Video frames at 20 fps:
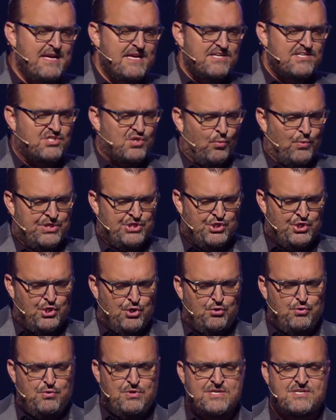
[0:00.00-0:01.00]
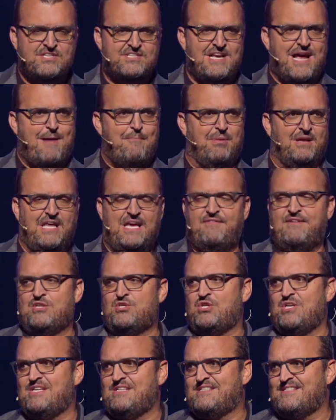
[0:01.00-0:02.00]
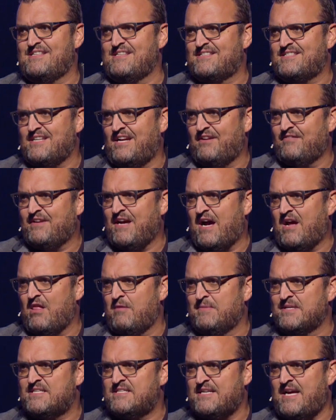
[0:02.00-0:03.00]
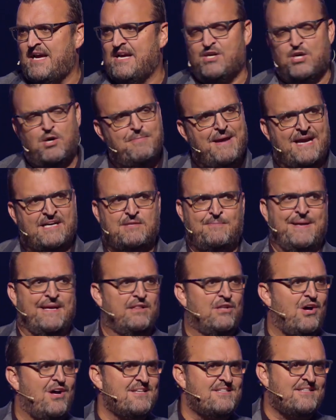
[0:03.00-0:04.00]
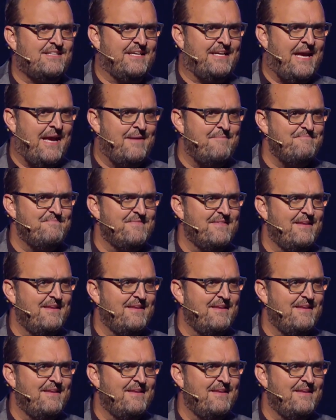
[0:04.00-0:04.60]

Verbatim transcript: So when you stop believing Jesus is the Son of God or the Messiah, you're back to being lost again.